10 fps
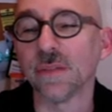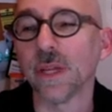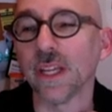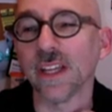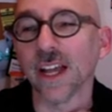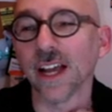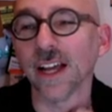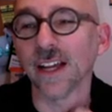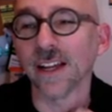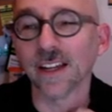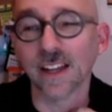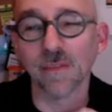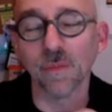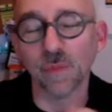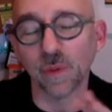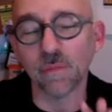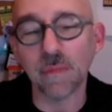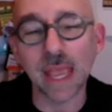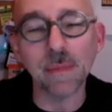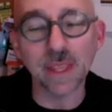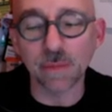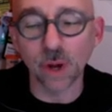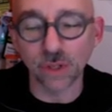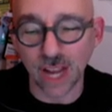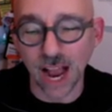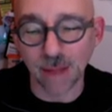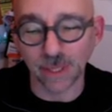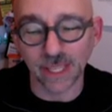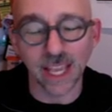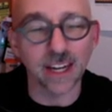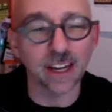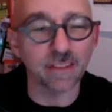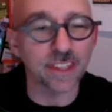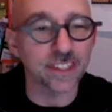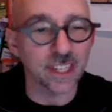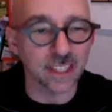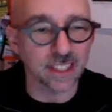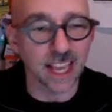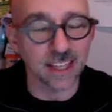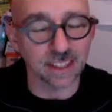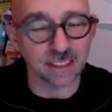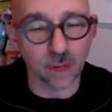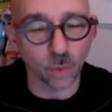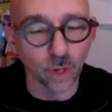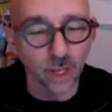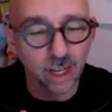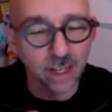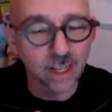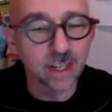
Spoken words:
to be maybe the most complicated of the 6 cases that we're going to